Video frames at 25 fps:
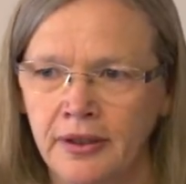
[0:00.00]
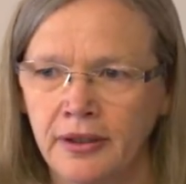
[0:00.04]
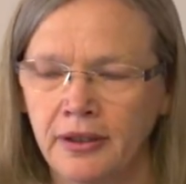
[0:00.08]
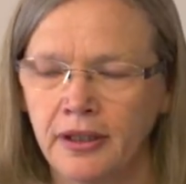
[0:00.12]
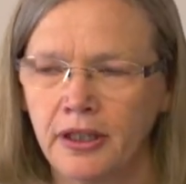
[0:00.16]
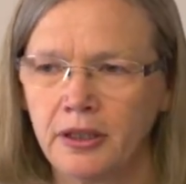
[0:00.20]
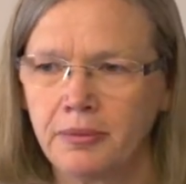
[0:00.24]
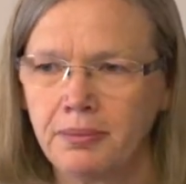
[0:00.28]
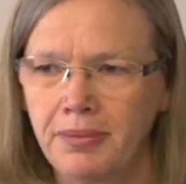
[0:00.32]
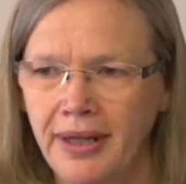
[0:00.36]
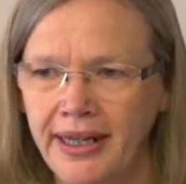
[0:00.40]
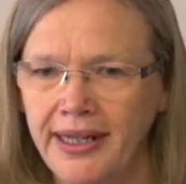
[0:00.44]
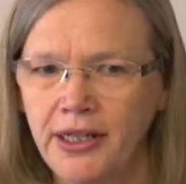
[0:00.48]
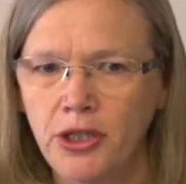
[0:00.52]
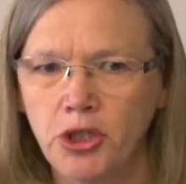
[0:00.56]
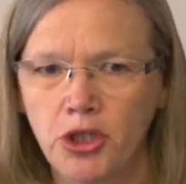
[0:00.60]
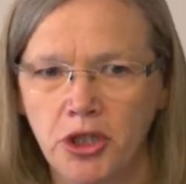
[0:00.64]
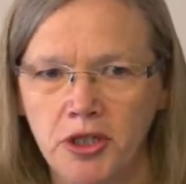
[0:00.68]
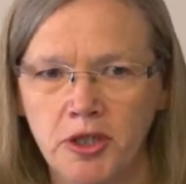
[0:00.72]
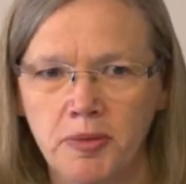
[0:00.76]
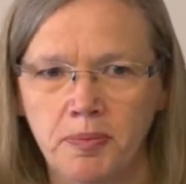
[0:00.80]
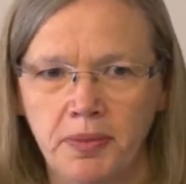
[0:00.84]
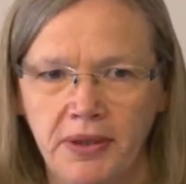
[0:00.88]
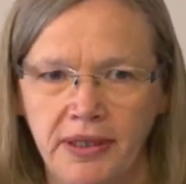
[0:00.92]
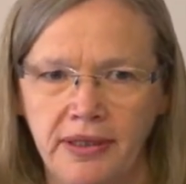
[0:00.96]
It may
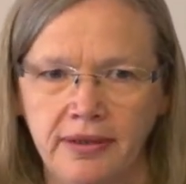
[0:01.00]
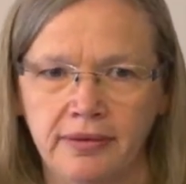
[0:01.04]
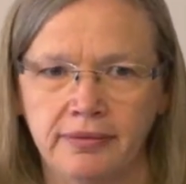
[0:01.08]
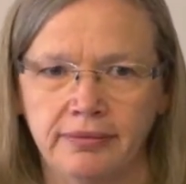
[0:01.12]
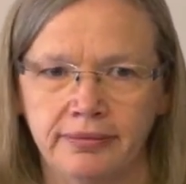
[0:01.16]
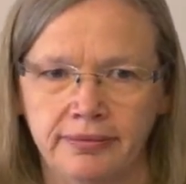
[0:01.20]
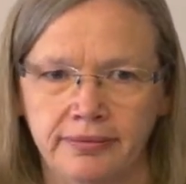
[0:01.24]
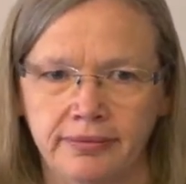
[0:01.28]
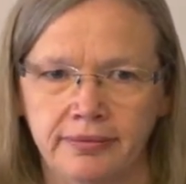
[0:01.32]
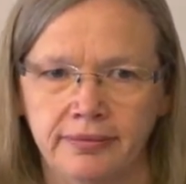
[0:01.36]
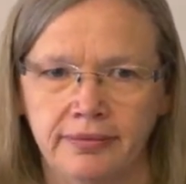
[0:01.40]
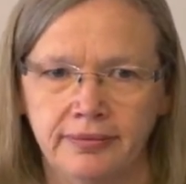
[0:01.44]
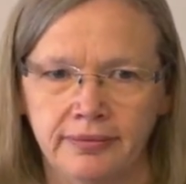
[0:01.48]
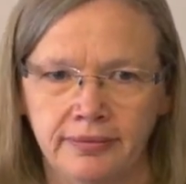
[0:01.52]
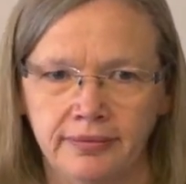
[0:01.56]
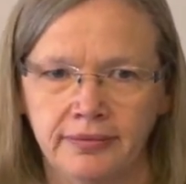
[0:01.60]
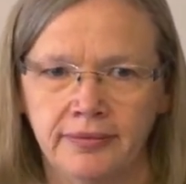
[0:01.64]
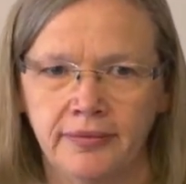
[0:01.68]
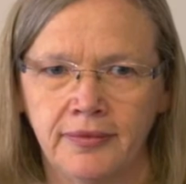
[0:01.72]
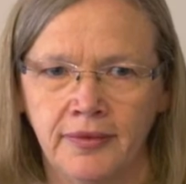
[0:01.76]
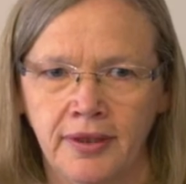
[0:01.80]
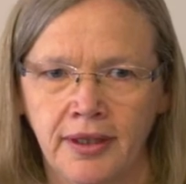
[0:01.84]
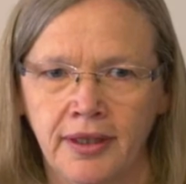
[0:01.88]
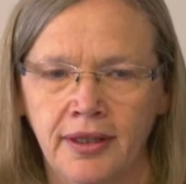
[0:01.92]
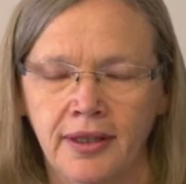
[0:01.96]
just be
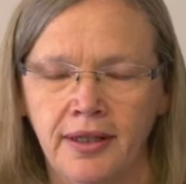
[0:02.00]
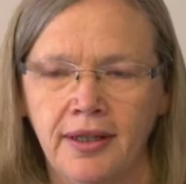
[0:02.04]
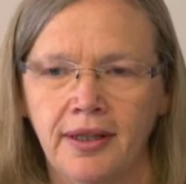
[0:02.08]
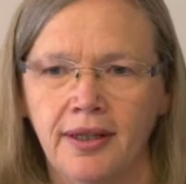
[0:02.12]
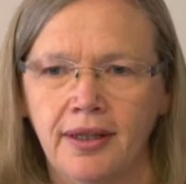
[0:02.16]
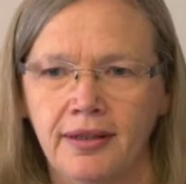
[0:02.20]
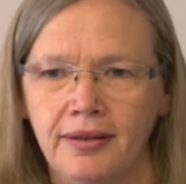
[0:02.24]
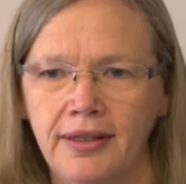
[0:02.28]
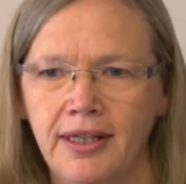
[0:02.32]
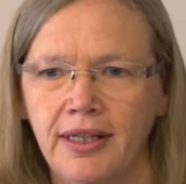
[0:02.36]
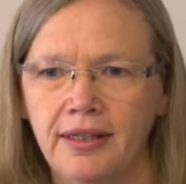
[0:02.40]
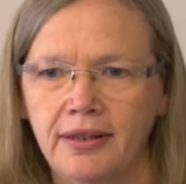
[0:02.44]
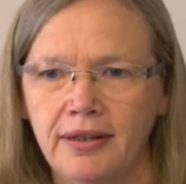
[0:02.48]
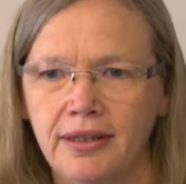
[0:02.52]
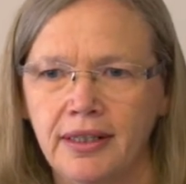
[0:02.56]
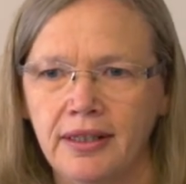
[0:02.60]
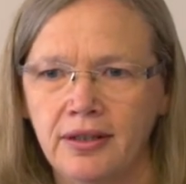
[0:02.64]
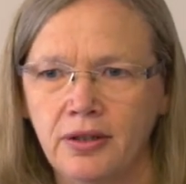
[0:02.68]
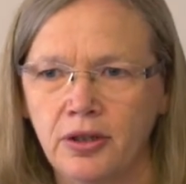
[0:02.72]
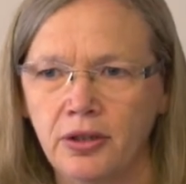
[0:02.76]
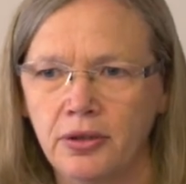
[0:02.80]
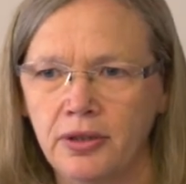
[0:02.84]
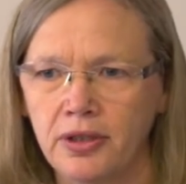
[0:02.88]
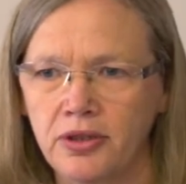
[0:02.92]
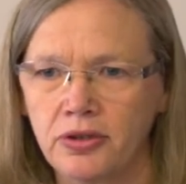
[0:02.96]
that the,
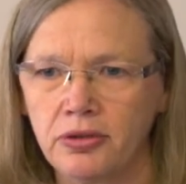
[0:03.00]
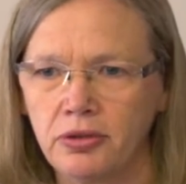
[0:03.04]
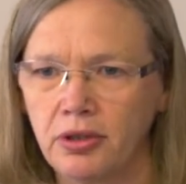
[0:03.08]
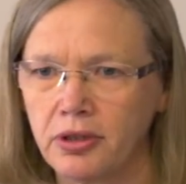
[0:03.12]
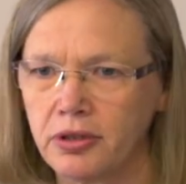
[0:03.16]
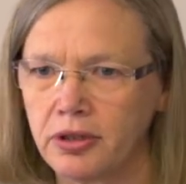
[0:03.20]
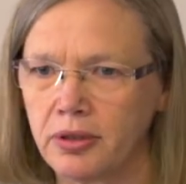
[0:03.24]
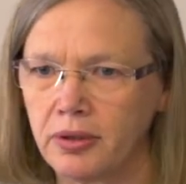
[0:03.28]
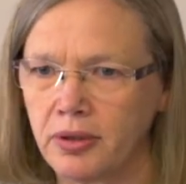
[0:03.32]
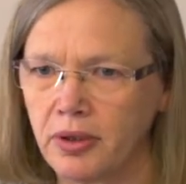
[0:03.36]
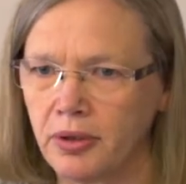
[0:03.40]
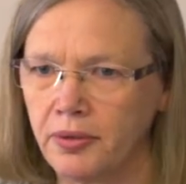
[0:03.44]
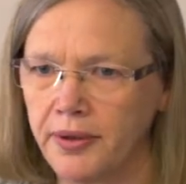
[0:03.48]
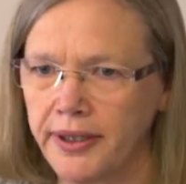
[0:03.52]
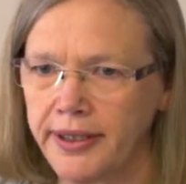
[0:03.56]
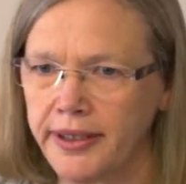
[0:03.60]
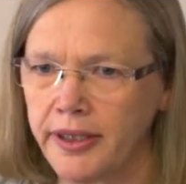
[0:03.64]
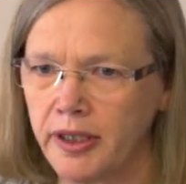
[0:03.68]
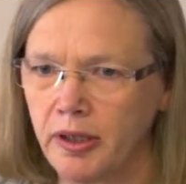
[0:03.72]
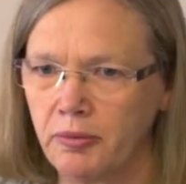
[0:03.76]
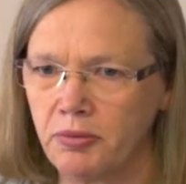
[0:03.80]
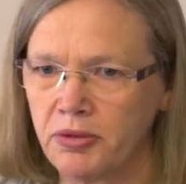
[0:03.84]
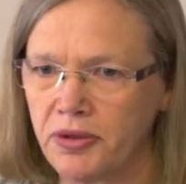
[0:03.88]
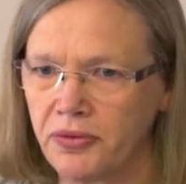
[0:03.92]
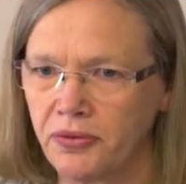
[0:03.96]
it's not the
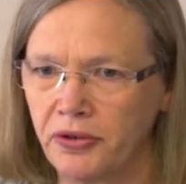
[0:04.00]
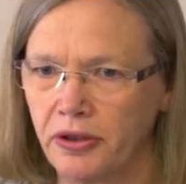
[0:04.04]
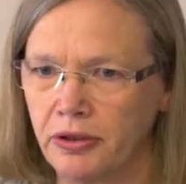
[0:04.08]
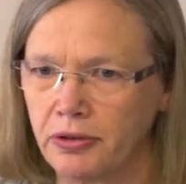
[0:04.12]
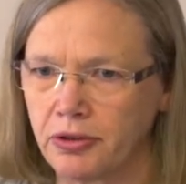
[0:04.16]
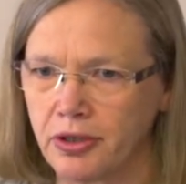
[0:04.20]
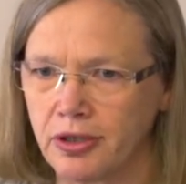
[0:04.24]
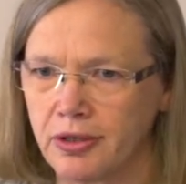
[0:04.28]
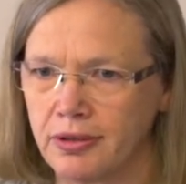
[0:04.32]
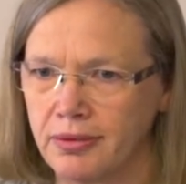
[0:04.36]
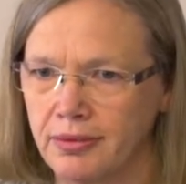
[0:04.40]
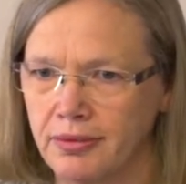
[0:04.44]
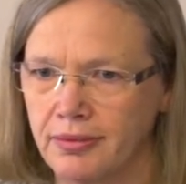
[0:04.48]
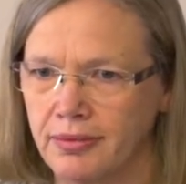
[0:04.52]
curriculum's fault